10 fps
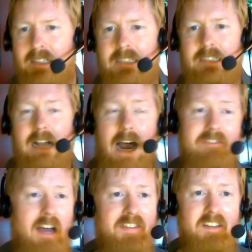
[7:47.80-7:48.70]
I've
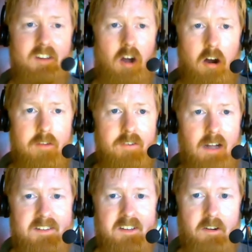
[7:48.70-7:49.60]
got this a hard-fought
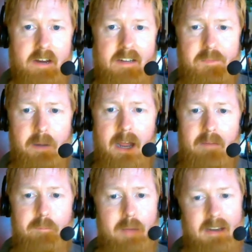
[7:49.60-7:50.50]
series, but
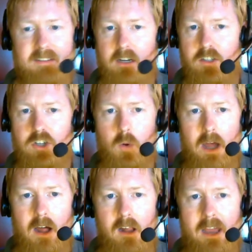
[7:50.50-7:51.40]
based on
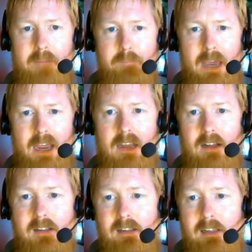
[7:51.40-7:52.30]
Joel Embiid
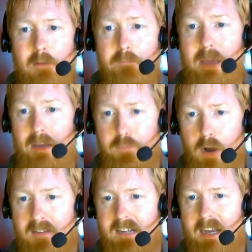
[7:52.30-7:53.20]
being
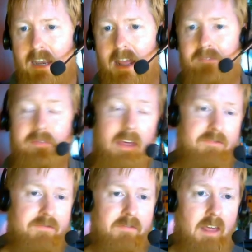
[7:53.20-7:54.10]
present,
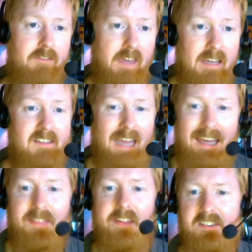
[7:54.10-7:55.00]
if he is
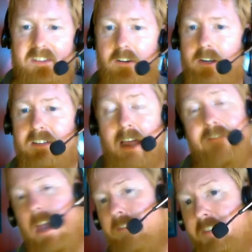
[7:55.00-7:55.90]
in this series, I've
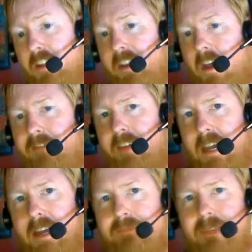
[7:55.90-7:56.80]
got
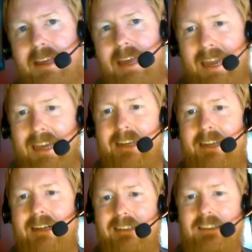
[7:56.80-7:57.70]
Philadelphia in
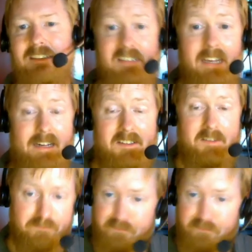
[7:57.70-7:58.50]
6.